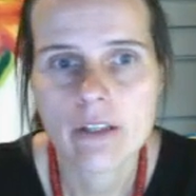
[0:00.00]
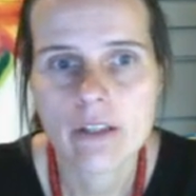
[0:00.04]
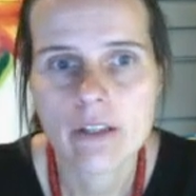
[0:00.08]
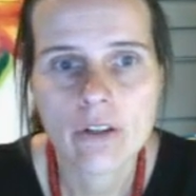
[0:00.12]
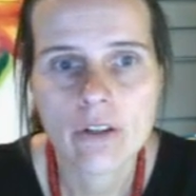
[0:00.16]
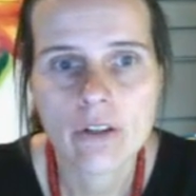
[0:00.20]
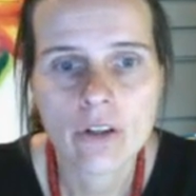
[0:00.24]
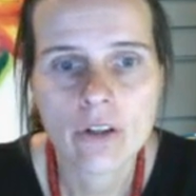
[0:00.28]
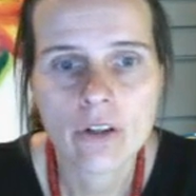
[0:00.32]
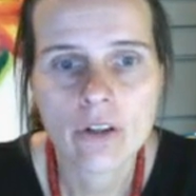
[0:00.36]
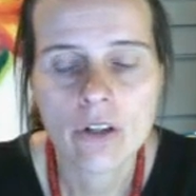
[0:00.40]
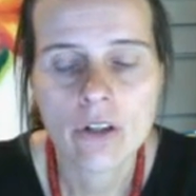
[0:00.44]

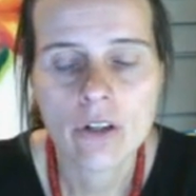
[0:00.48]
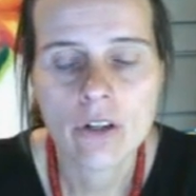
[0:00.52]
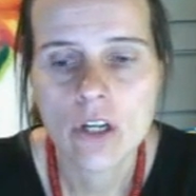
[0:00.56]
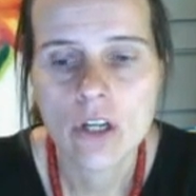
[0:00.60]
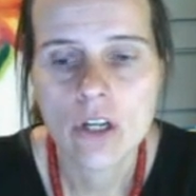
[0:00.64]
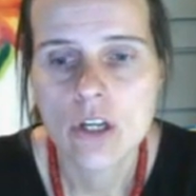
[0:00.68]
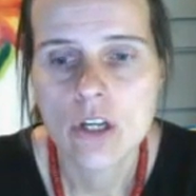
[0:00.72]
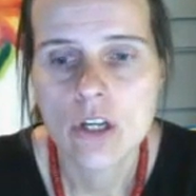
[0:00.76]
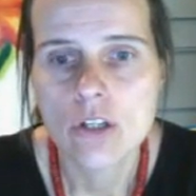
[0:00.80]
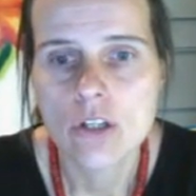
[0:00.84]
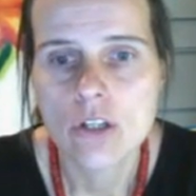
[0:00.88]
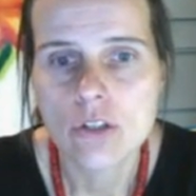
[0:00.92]
here.
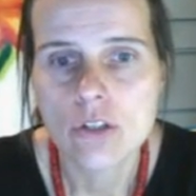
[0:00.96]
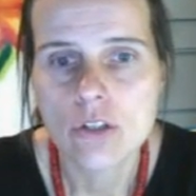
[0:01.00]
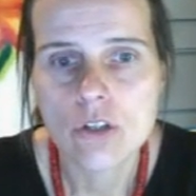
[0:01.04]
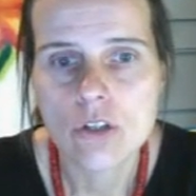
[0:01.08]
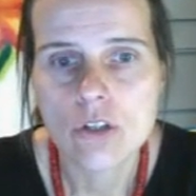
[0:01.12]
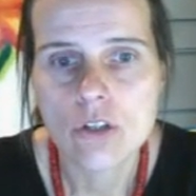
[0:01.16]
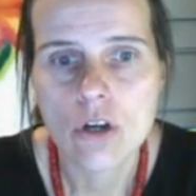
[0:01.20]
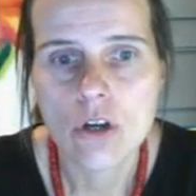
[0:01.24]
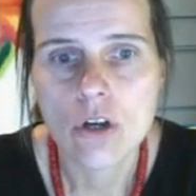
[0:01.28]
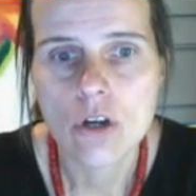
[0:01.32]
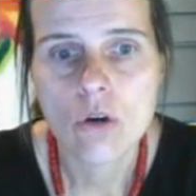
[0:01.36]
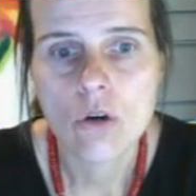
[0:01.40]

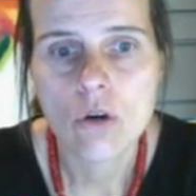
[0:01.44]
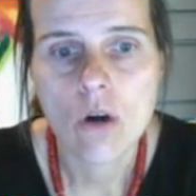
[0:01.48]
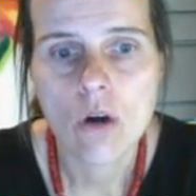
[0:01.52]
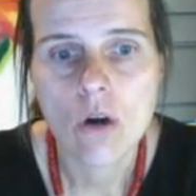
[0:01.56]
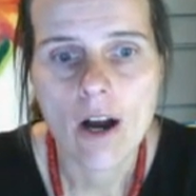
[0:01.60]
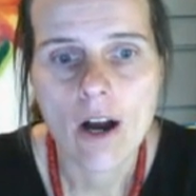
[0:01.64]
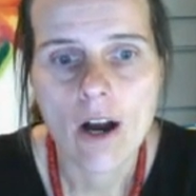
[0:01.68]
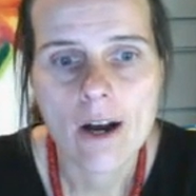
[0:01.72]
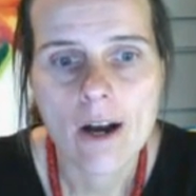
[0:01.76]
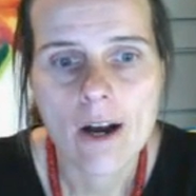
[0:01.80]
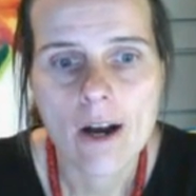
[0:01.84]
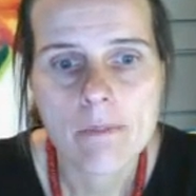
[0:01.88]
So
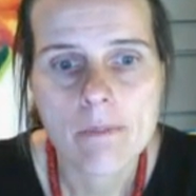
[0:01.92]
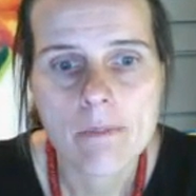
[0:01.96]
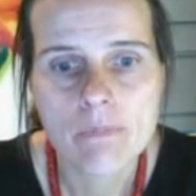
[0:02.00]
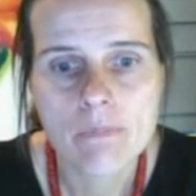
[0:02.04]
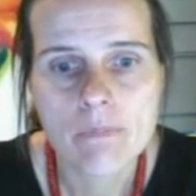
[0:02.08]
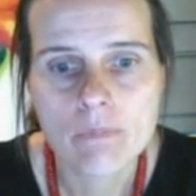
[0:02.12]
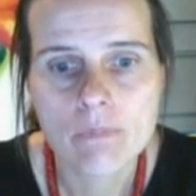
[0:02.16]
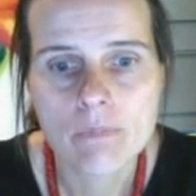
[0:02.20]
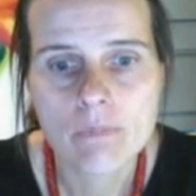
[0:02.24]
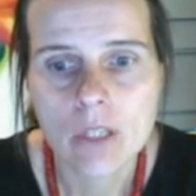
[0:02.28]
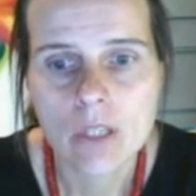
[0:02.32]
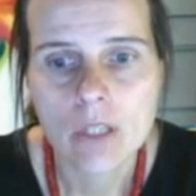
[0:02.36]

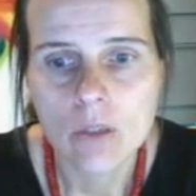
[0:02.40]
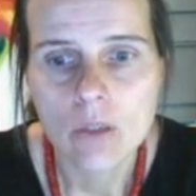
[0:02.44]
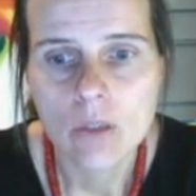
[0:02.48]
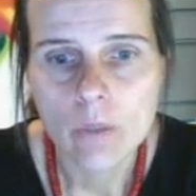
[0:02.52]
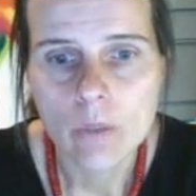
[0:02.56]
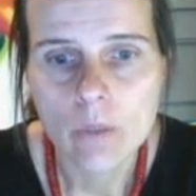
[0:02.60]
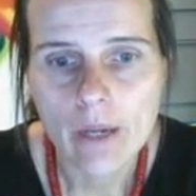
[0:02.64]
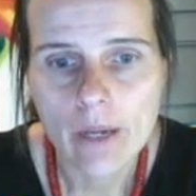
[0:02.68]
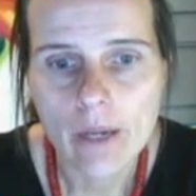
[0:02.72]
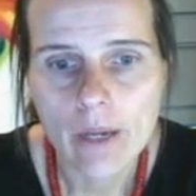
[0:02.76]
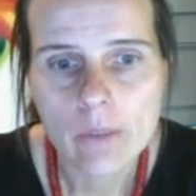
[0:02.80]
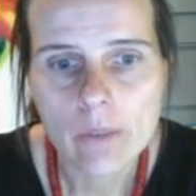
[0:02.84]

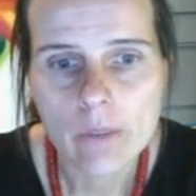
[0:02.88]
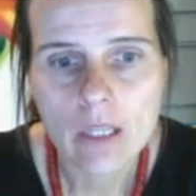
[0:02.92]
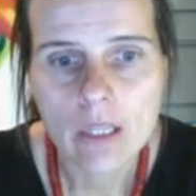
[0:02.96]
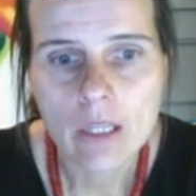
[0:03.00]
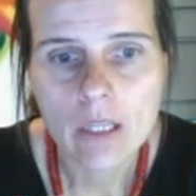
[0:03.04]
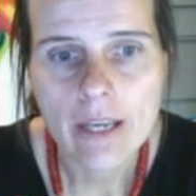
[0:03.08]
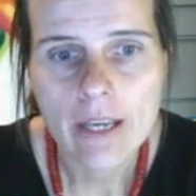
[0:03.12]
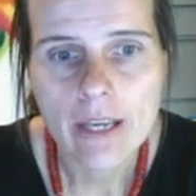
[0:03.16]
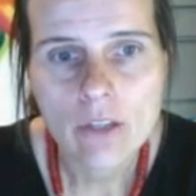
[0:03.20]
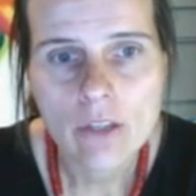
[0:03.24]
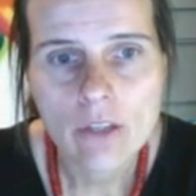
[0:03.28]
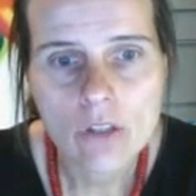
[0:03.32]
what I would
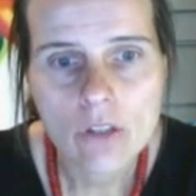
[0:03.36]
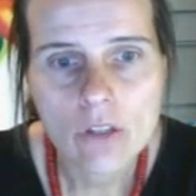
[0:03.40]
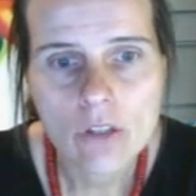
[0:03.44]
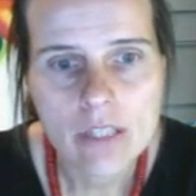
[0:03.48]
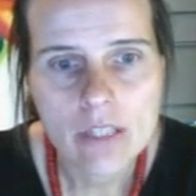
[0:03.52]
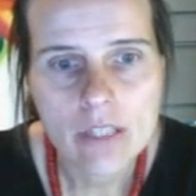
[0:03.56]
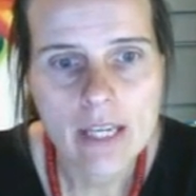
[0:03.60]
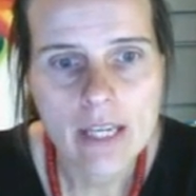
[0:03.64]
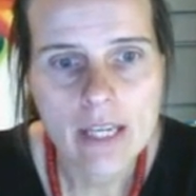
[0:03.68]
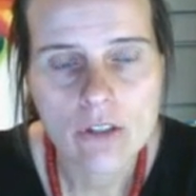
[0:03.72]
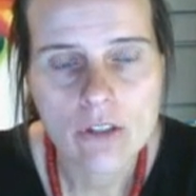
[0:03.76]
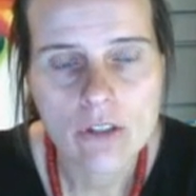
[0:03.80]
like you to
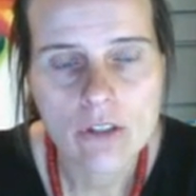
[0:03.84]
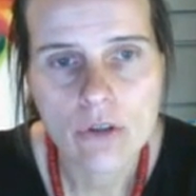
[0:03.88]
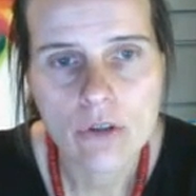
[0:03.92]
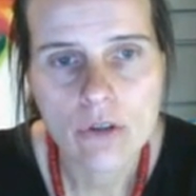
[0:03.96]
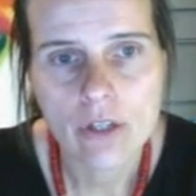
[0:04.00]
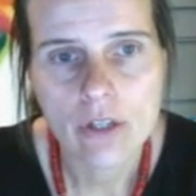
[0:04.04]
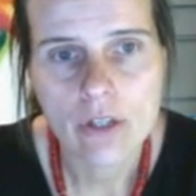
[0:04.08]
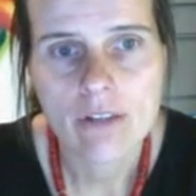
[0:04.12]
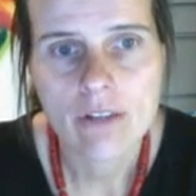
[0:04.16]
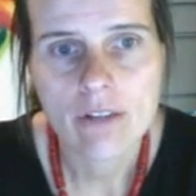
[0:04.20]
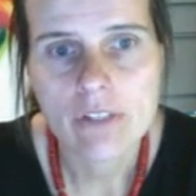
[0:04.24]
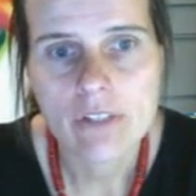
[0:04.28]
take
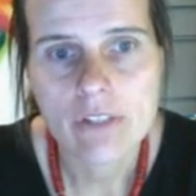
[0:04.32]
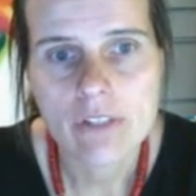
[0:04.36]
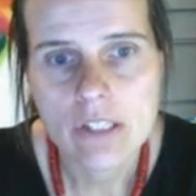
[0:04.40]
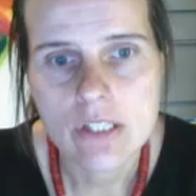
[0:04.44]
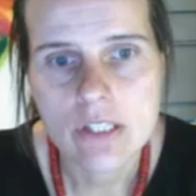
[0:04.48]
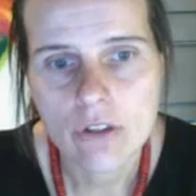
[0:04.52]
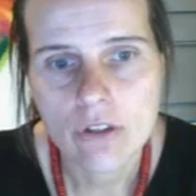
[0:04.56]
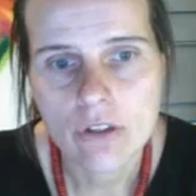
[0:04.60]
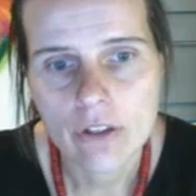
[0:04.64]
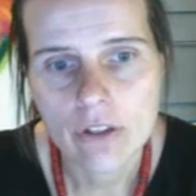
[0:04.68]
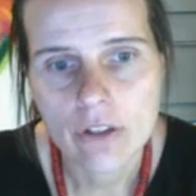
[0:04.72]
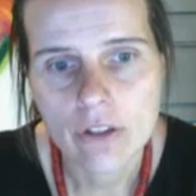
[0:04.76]
note of is
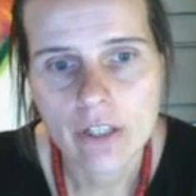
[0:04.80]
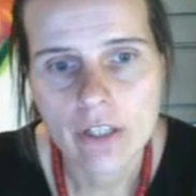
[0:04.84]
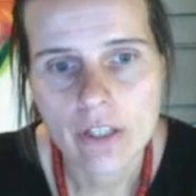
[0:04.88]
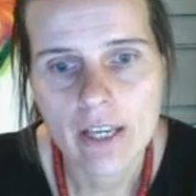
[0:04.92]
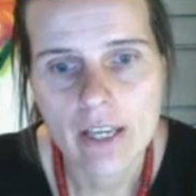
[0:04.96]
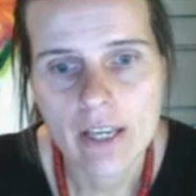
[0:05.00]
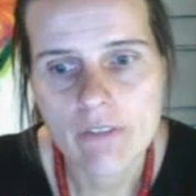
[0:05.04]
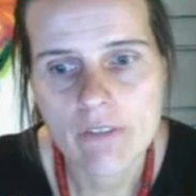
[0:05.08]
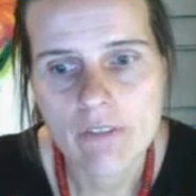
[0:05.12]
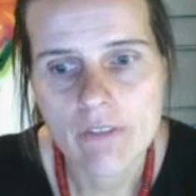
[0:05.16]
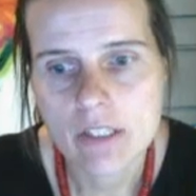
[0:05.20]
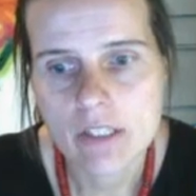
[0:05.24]
here on our
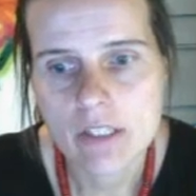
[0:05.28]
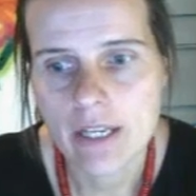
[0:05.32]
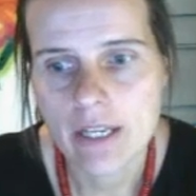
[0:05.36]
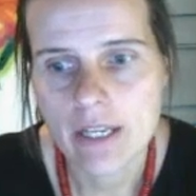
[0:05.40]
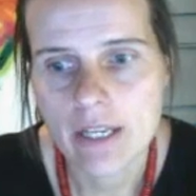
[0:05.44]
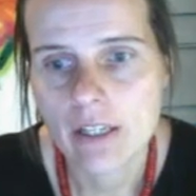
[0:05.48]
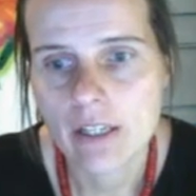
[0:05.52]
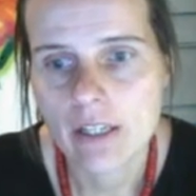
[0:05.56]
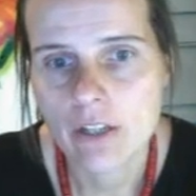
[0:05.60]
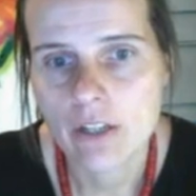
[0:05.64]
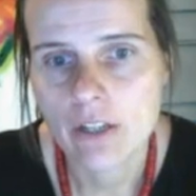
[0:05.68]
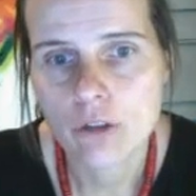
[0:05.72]
Canvas
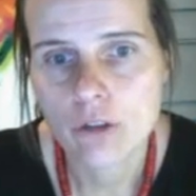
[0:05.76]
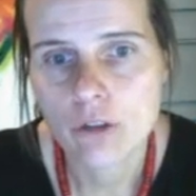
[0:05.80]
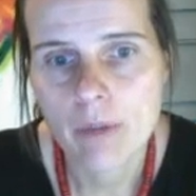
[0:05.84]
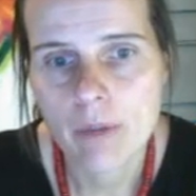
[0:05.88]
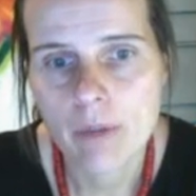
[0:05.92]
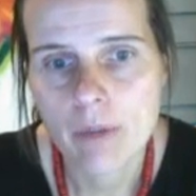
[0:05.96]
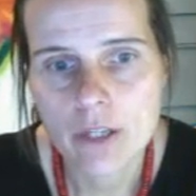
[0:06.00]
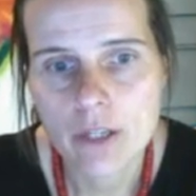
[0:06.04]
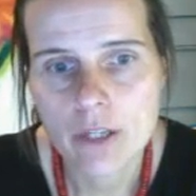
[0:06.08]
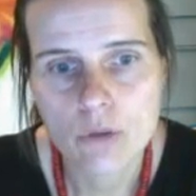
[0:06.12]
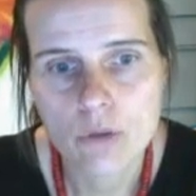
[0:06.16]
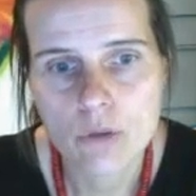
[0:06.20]
site under
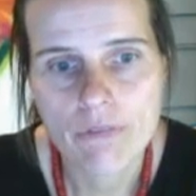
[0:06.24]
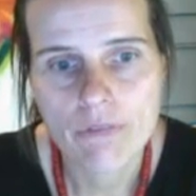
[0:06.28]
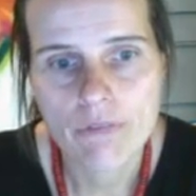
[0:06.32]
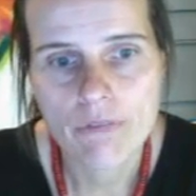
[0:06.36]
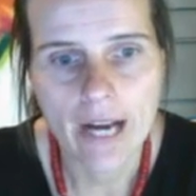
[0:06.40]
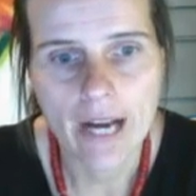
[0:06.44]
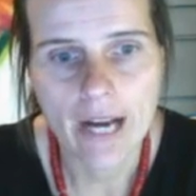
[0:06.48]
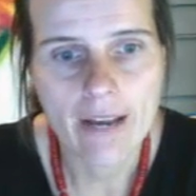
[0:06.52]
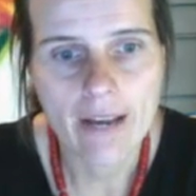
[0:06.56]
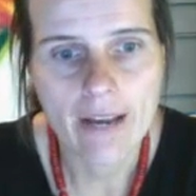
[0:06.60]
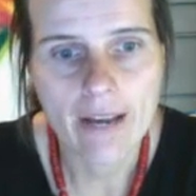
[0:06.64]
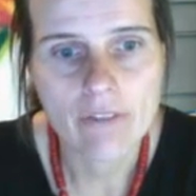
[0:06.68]
Module
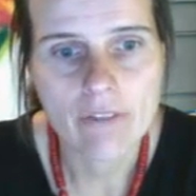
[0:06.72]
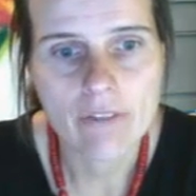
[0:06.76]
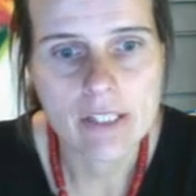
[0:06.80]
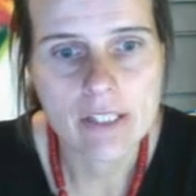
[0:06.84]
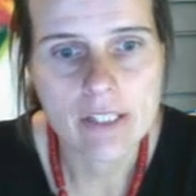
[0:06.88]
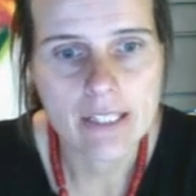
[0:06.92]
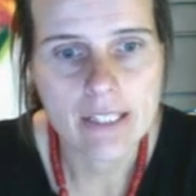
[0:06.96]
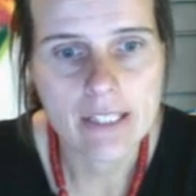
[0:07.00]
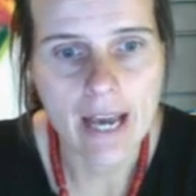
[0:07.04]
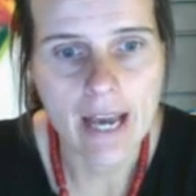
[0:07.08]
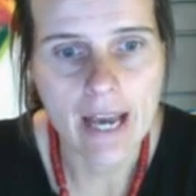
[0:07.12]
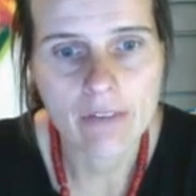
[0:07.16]
5, it
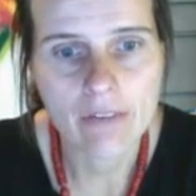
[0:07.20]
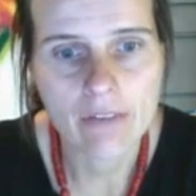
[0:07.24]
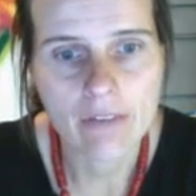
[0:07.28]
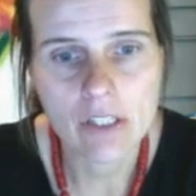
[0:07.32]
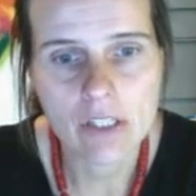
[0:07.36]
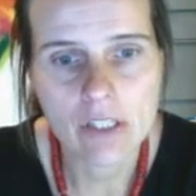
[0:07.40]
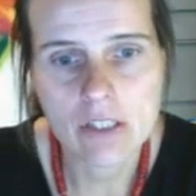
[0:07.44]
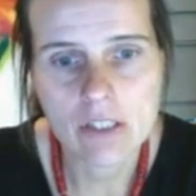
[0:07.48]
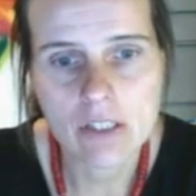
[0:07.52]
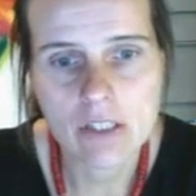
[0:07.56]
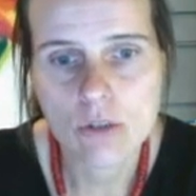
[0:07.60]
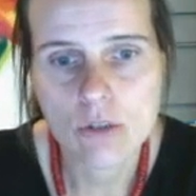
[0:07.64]
says
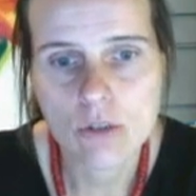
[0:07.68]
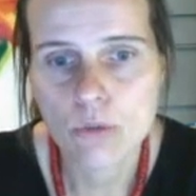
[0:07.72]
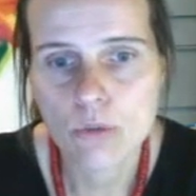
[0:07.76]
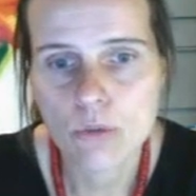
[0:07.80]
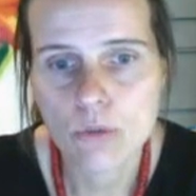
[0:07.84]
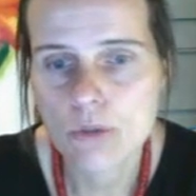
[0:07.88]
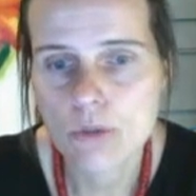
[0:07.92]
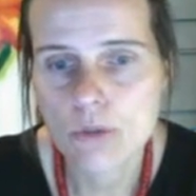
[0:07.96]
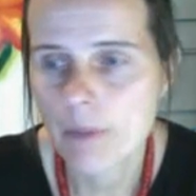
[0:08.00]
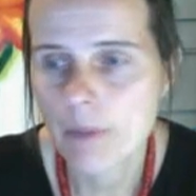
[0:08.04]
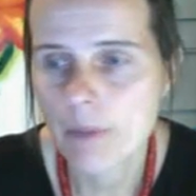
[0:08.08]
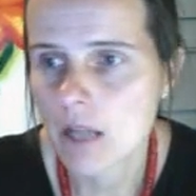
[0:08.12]
Advocacy
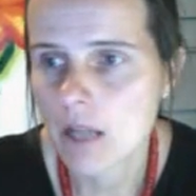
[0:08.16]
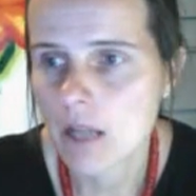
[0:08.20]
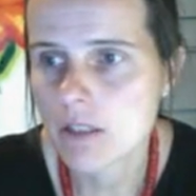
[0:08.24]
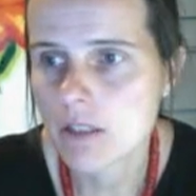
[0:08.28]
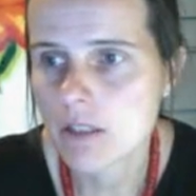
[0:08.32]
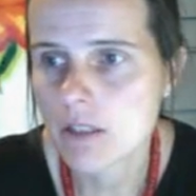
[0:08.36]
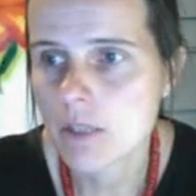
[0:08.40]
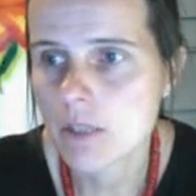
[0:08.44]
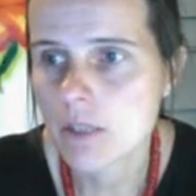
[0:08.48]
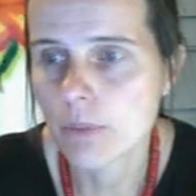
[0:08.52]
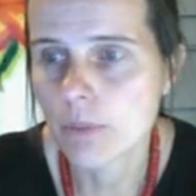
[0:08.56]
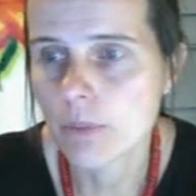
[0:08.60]
Tools
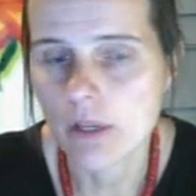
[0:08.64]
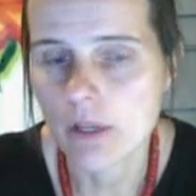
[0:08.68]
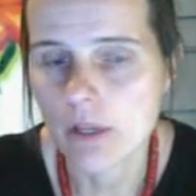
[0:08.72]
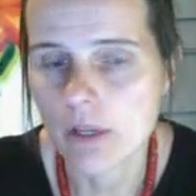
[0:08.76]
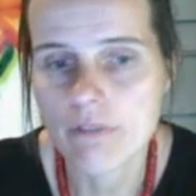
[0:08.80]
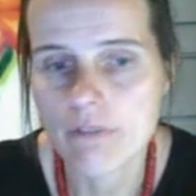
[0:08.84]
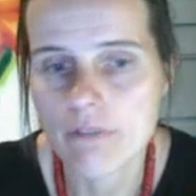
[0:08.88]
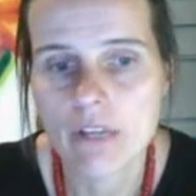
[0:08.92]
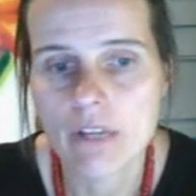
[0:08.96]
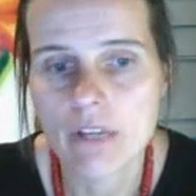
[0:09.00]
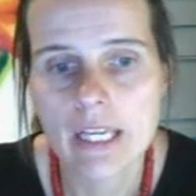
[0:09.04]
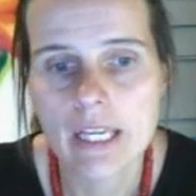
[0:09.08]
Policy
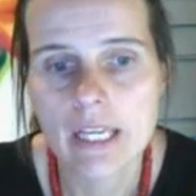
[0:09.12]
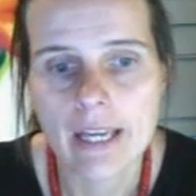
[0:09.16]
Brief,